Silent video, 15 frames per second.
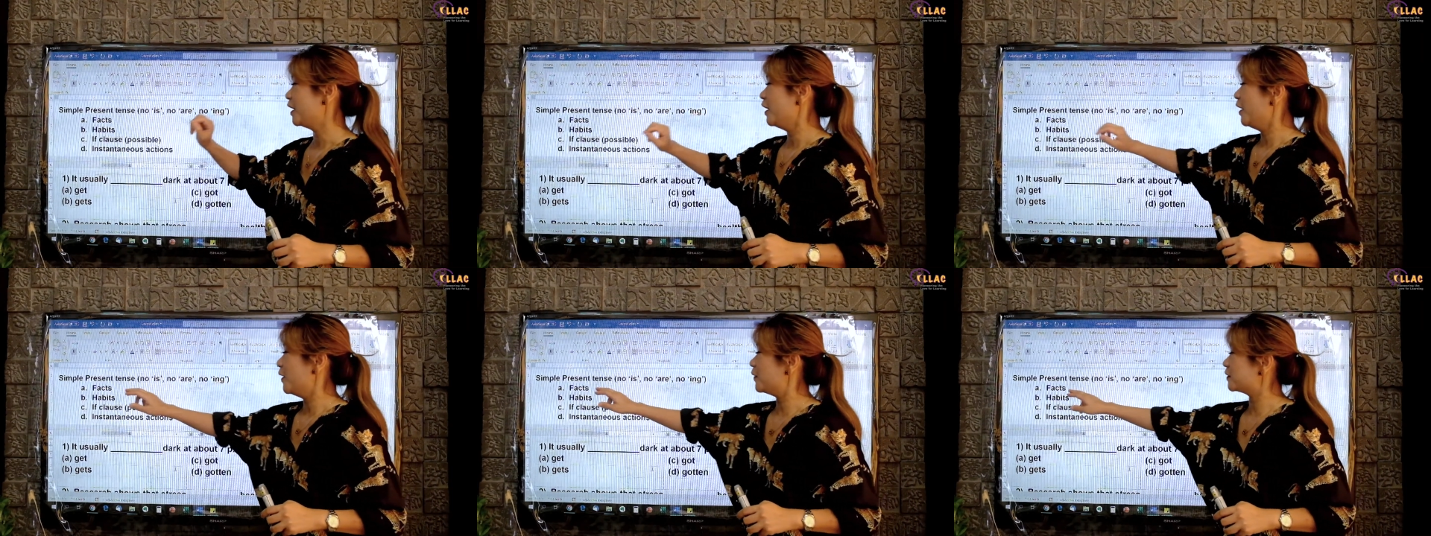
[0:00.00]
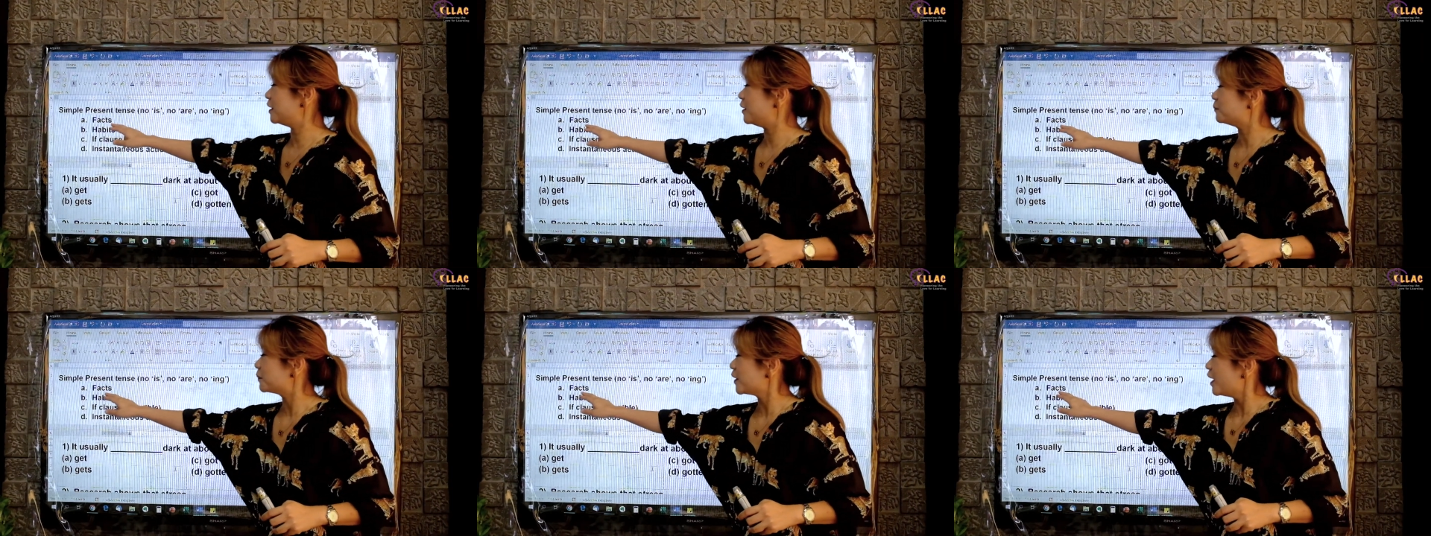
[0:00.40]
Okay,
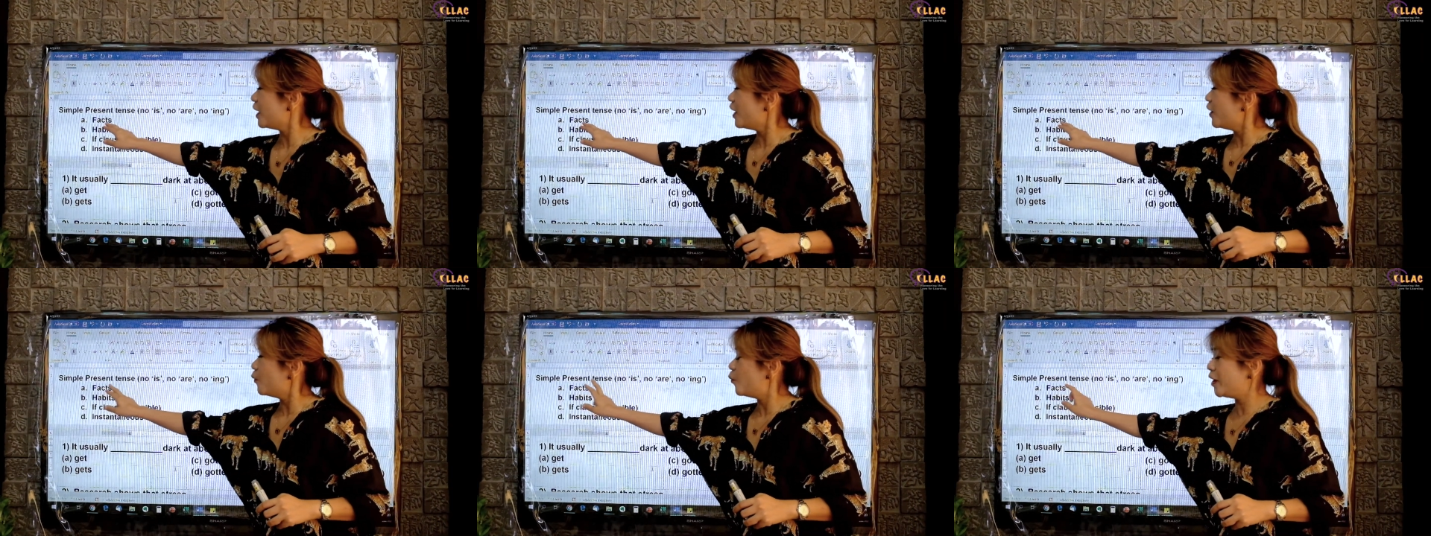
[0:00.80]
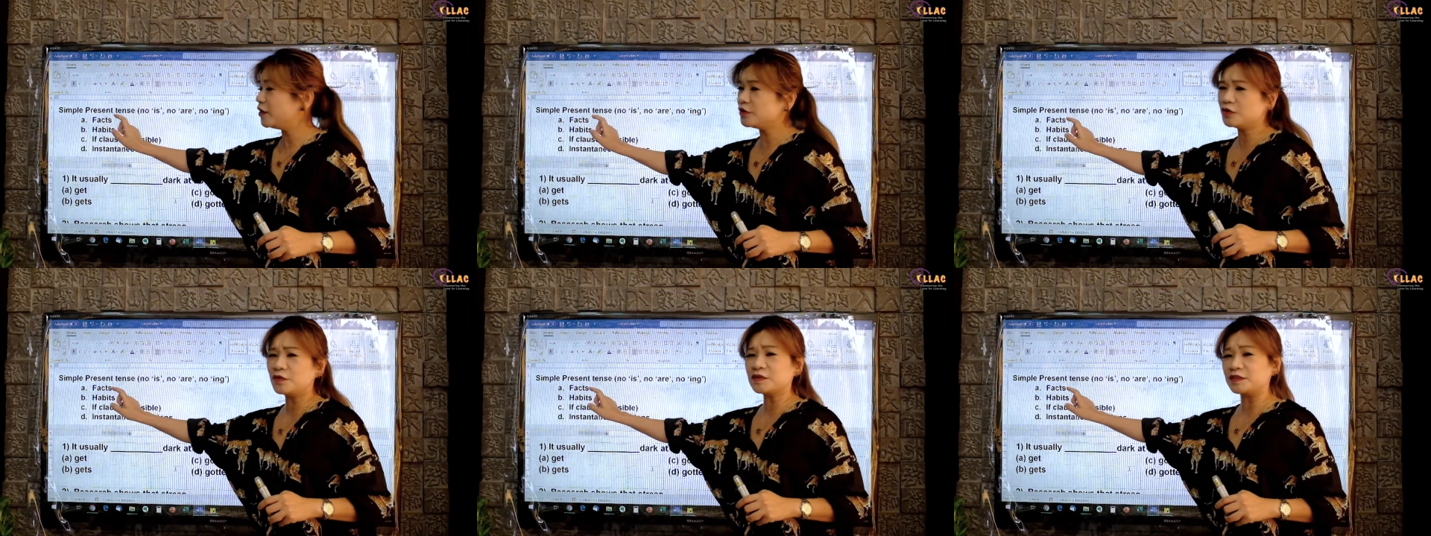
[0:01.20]
when do
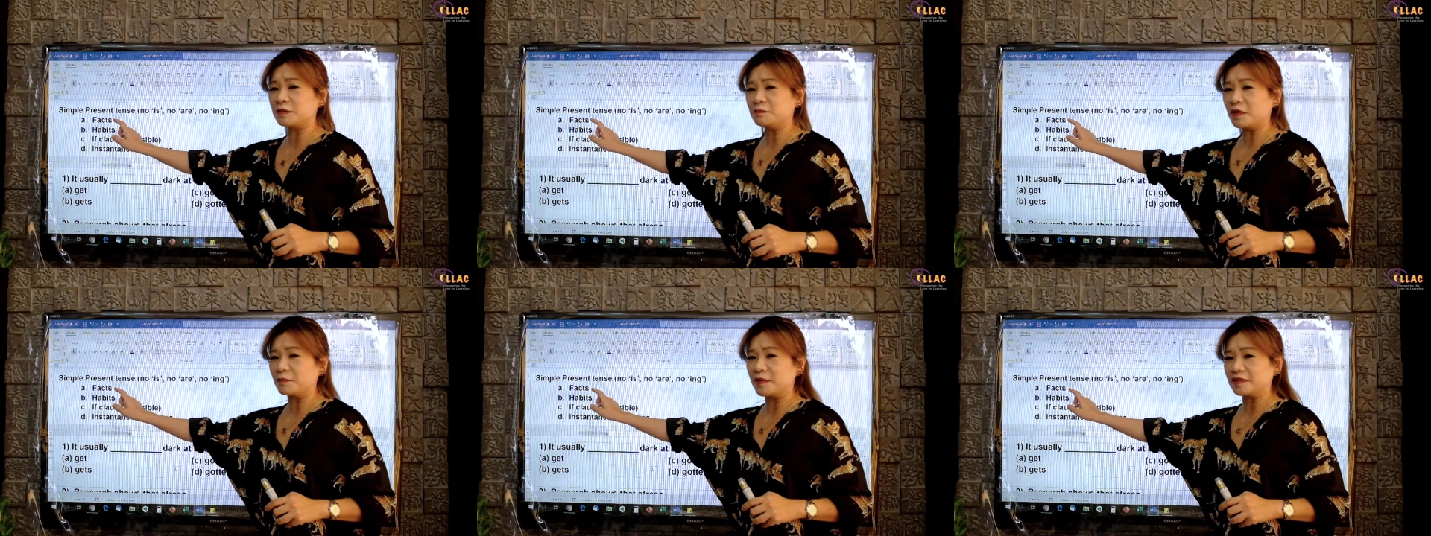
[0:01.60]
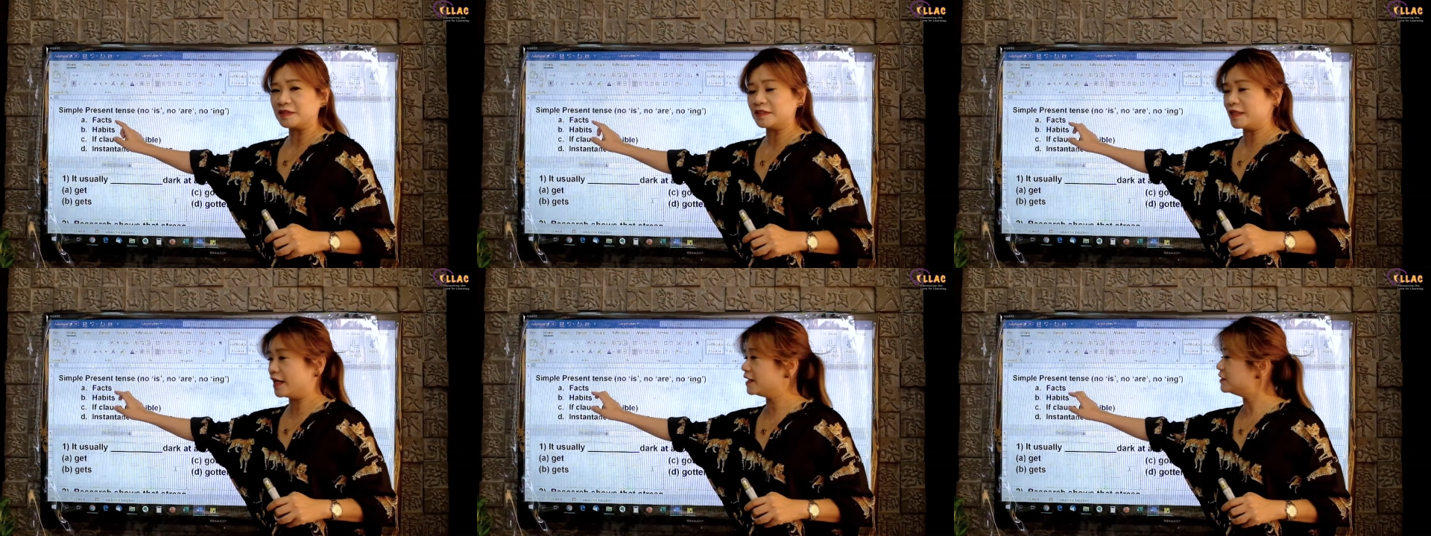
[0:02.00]
you use simple present
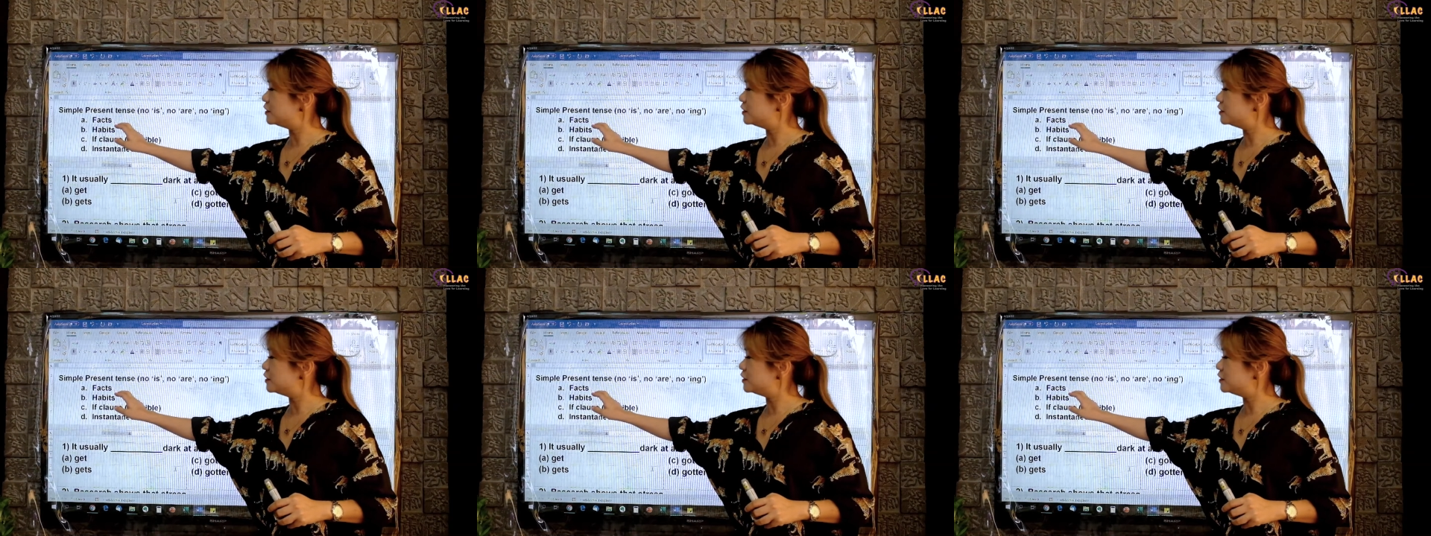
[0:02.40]
tense?